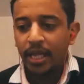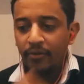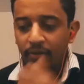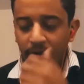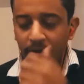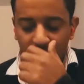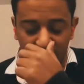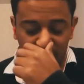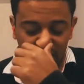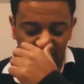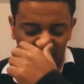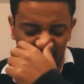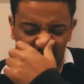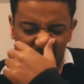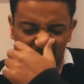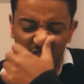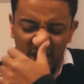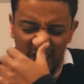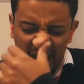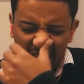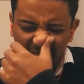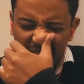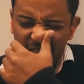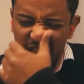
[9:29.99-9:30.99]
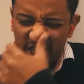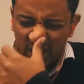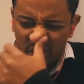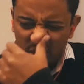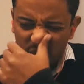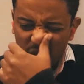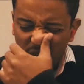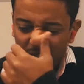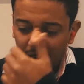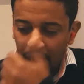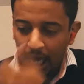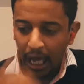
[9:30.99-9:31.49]
There's a few challenges
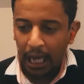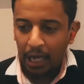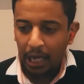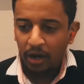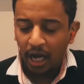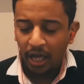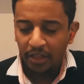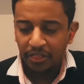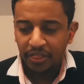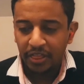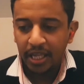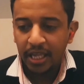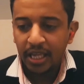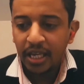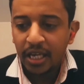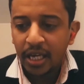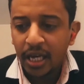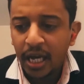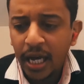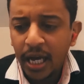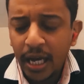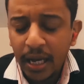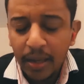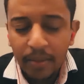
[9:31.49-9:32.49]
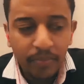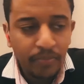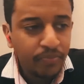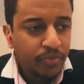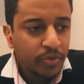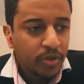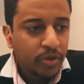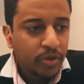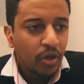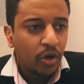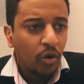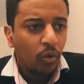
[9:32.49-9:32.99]
right now. I think
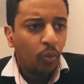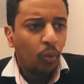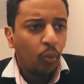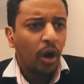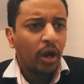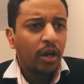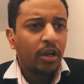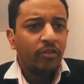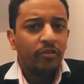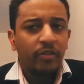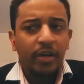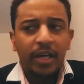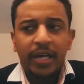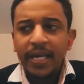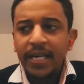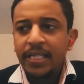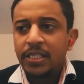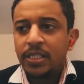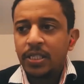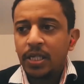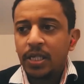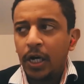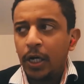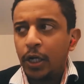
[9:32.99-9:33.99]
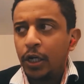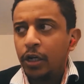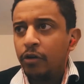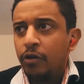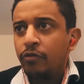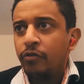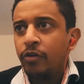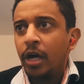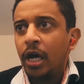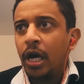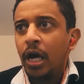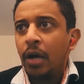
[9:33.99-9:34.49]
one of it is kind of
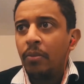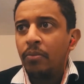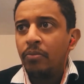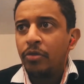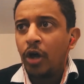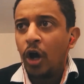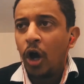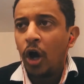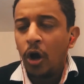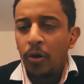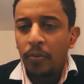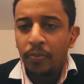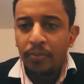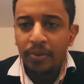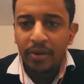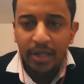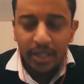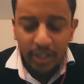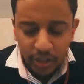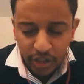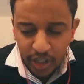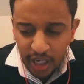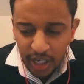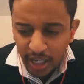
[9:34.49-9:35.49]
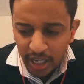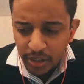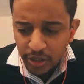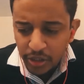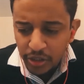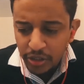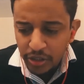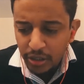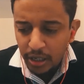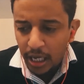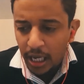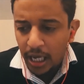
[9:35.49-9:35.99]
the open
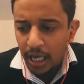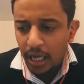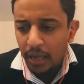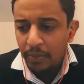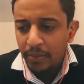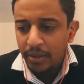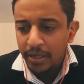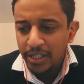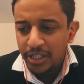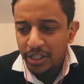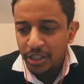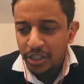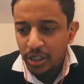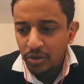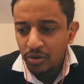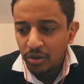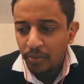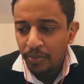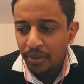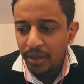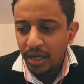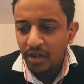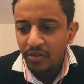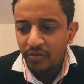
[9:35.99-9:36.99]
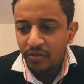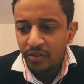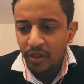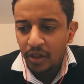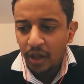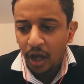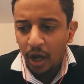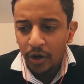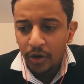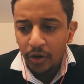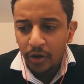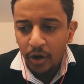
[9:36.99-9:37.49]
exchange. It's still a bit of an
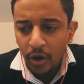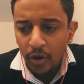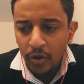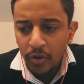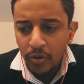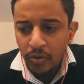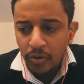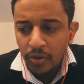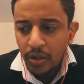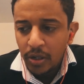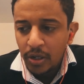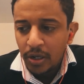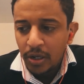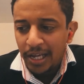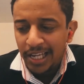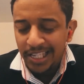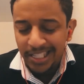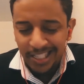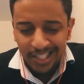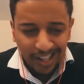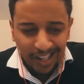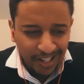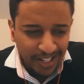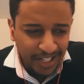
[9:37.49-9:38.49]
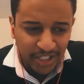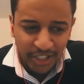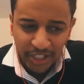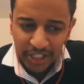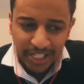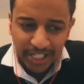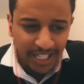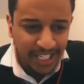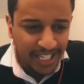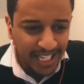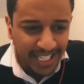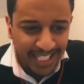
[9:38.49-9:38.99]
unknown. It's like the
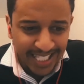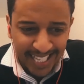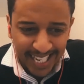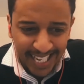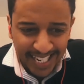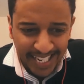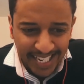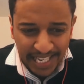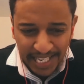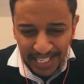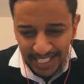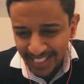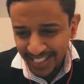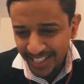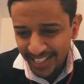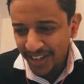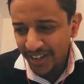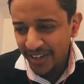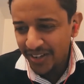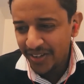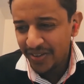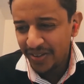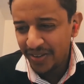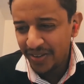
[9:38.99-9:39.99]
GDN 10 years ago.